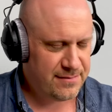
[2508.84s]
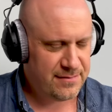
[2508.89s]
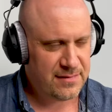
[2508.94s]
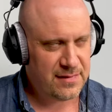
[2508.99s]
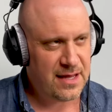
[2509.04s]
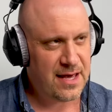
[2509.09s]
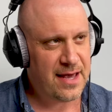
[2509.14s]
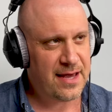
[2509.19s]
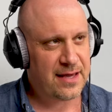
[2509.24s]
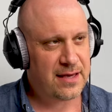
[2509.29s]

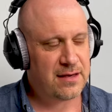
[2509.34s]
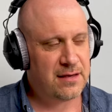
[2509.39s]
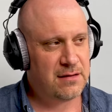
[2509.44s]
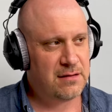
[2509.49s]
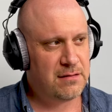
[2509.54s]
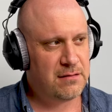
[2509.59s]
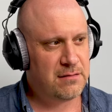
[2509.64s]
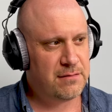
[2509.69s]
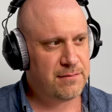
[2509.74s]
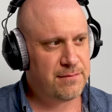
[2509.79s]
like,
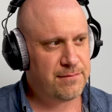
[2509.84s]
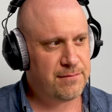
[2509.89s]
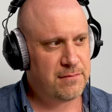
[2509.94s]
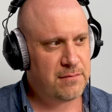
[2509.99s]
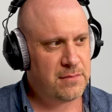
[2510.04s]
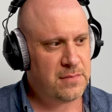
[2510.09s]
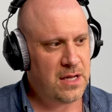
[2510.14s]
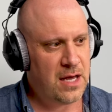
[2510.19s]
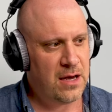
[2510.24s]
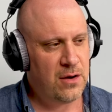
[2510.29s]

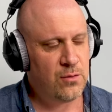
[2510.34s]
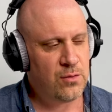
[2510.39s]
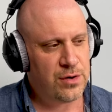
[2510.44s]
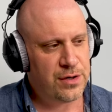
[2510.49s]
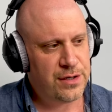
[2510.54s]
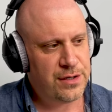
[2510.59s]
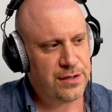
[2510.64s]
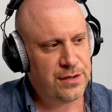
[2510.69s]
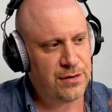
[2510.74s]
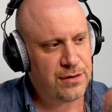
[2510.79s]
not where
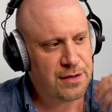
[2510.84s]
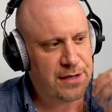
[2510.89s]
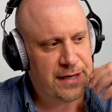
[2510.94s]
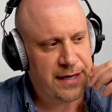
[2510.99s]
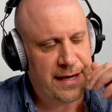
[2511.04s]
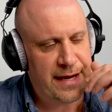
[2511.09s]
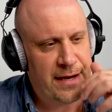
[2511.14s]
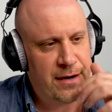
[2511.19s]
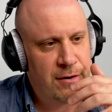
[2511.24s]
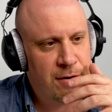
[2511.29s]
you're going
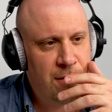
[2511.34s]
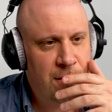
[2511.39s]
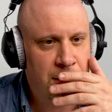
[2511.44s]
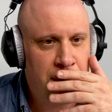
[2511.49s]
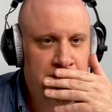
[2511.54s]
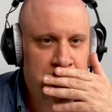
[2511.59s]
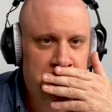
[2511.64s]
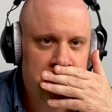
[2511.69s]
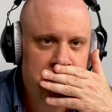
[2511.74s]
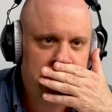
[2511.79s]
to get
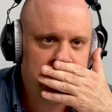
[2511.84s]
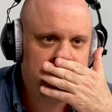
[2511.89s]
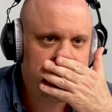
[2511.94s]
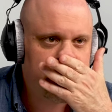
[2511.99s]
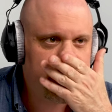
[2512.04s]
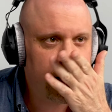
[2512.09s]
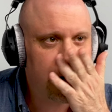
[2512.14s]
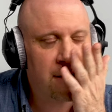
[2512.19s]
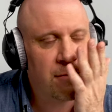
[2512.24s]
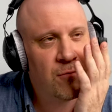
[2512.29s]
hurt.
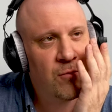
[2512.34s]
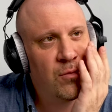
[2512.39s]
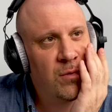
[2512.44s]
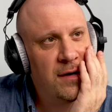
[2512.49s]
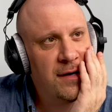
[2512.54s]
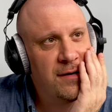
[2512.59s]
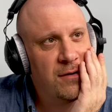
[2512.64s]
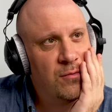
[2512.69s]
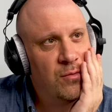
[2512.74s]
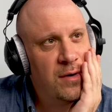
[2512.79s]
Like,
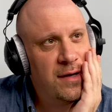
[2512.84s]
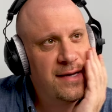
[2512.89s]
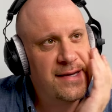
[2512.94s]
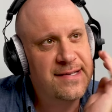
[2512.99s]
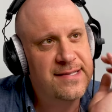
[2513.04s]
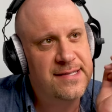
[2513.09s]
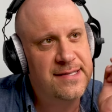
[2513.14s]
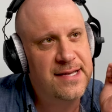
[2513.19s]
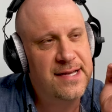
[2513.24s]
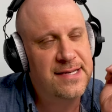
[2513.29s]
what
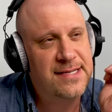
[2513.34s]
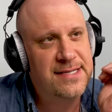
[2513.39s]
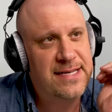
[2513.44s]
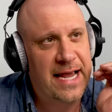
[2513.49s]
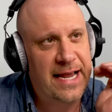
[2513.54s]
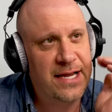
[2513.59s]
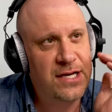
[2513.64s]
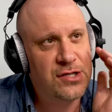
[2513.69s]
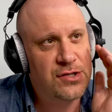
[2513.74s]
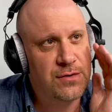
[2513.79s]
is a
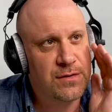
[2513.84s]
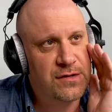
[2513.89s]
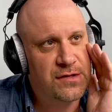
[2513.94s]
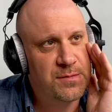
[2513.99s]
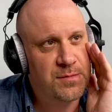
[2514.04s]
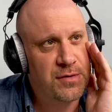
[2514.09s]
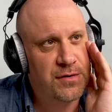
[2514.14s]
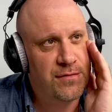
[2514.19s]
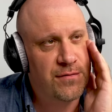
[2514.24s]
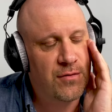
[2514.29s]
dangerous
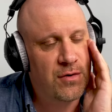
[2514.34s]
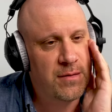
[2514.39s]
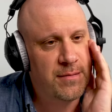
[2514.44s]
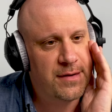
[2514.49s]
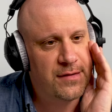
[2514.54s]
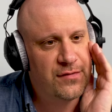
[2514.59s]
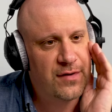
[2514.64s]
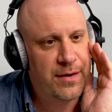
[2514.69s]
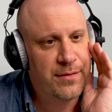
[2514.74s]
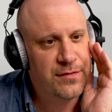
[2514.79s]

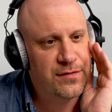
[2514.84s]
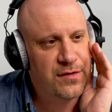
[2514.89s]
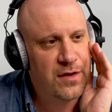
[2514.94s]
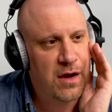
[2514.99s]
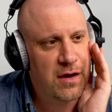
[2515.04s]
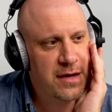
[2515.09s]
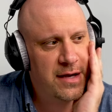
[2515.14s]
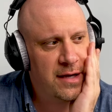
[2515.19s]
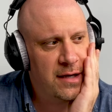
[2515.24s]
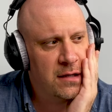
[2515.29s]
performance? I was
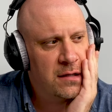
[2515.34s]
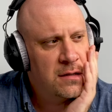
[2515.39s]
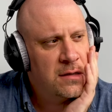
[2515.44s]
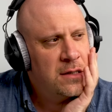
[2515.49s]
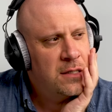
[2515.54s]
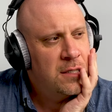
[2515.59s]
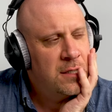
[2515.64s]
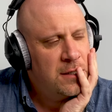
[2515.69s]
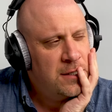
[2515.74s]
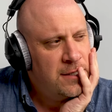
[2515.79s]
talking
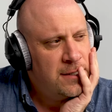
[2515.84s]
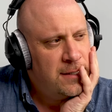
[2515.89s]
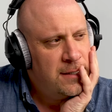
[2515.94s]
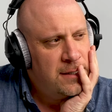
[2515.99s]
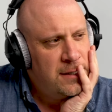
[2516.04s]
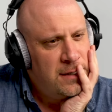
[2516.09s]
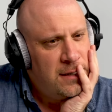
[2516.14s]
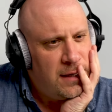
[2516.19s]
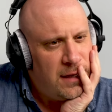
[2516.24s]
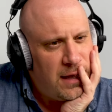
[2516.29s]

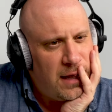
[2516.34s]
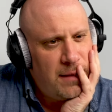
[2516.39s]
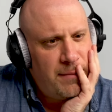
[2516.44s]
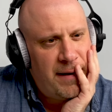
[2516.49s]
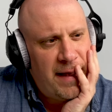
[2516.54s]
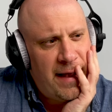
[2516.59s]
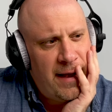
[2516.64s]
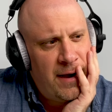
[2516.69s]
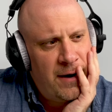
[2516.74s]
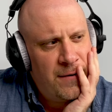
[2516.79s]

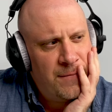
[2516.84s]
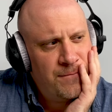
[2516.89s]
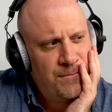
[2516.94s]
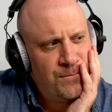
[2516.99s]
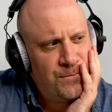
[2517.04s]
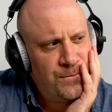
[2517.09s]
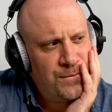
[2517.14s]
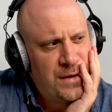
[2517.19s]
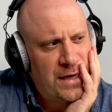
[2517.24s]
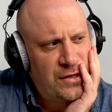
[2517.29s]
about
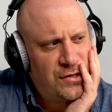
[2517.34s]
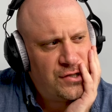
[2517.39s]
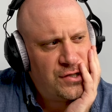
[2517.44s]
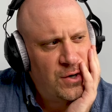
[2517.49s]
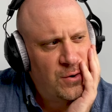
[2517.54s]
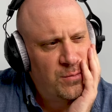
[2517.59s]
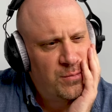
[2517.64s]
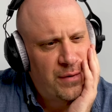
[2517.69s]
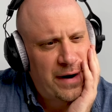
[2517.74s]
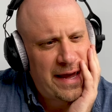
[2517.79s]
that
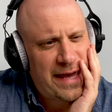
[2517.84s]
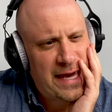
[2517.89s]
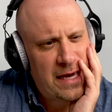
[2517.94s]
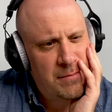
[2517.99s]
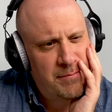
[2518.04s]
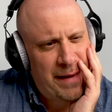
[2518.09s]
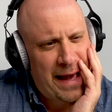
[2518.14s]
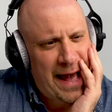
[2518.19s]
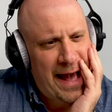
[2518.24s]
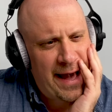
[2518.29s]
show Breaking
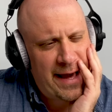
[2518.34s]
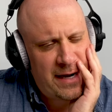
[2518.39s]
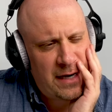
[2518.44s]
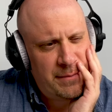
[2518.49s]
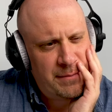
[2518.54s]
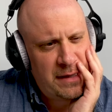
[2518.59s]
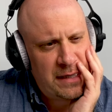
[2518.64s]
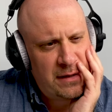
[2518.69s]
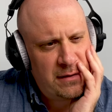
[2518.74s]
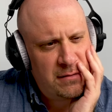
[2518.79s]
Bad. I
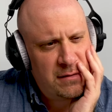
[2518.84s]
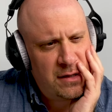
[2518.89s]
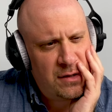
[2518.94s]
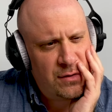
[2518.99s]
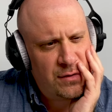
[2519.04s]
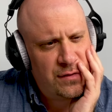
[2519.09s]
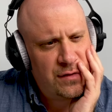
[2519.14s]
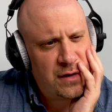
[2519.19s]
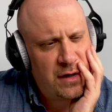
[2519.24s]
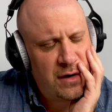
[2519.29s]
mean,
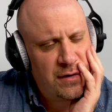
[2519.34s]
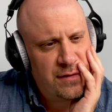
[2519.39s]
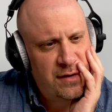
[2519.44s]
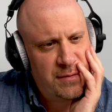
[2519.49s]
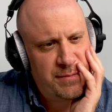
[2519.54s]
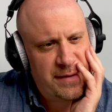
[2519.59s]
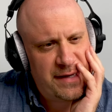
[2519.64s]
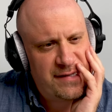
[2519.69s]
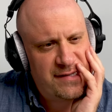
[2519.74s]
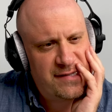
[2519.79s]
years ago,
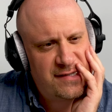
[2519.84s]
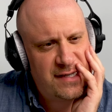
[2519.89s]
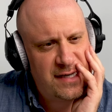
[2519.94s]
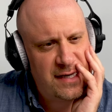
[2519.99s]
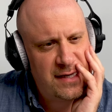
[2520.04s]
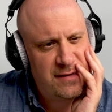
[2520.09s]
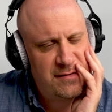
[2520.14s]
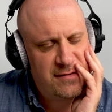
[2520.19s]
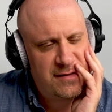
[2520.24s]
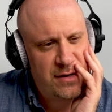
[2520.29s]
there'd be
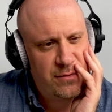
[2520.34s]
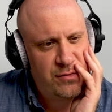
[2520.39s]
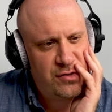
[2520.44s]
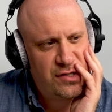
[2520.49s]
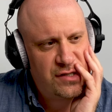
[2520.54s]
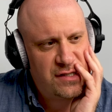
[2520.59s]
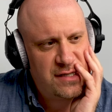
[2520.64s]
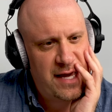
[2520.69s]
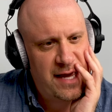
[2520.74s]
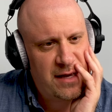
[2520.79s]
scenes that would
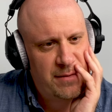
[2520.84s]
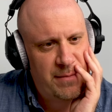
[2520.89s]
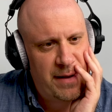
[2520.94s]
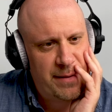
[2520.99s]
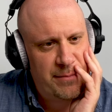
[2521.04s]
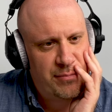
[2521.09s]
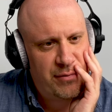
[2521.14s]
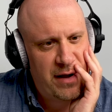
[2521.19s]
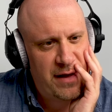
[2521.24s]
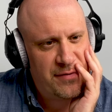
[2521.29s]
just take my
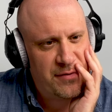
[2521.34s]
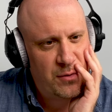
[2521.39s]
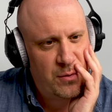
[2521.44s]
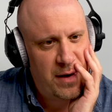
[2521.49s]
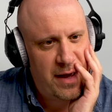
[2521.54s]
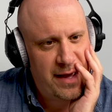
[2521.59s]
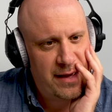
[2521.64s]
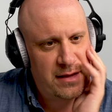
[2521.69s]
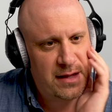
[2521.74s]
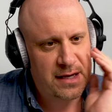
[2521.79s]
breath
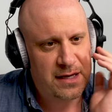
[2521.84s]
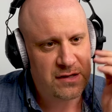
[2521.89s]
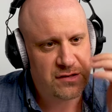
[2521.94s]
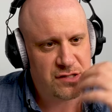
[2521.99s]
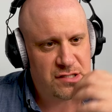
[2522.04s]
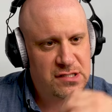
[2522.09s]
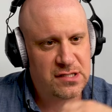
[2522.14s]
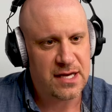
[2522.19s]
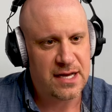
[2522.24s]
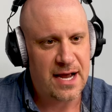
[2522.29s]
away. Like, it's
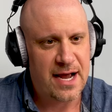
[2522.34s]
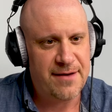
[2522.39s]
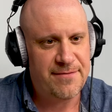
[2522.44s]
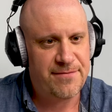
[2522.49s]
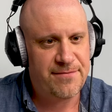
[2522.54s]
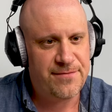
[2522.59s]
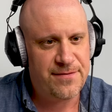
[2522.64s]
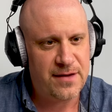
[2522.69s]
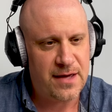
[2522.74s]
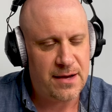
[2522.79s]
just like, I
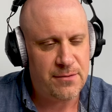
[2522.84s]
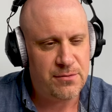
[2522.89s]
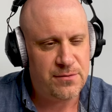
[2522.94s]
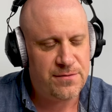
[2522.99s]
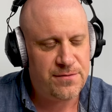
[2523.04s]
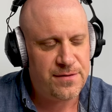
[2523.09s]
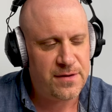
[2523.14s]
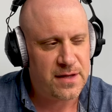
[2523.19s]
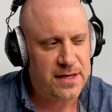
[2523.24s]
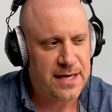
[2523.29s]
would
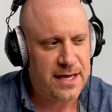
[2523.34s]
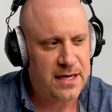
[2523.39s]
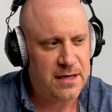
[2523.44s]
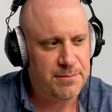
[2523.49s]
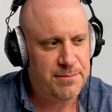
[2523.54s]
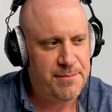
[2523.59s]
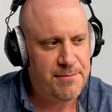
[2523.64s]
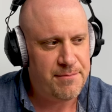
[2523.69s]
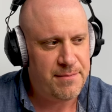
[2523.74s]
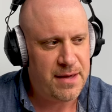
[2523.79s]
feel like I
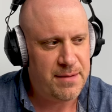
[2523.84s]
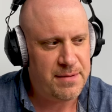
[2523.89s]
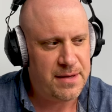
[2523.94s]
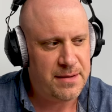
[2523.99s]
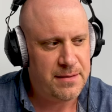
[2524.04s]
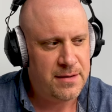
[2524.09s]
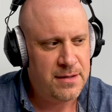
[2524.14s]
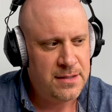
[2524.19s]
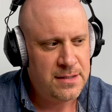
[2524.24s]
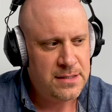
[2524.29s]
could
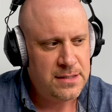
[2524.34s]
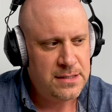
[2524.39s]
maybe